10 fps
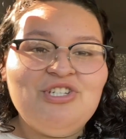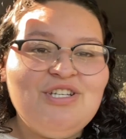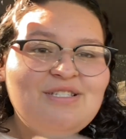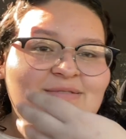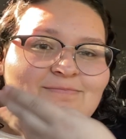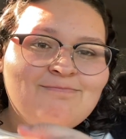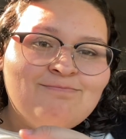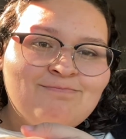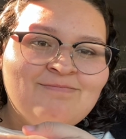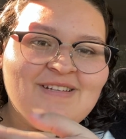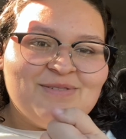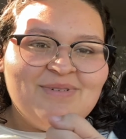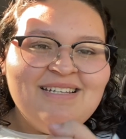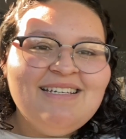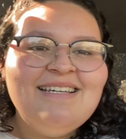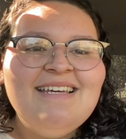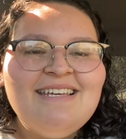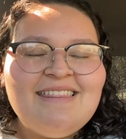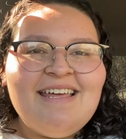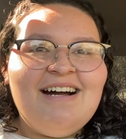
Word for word: is this one.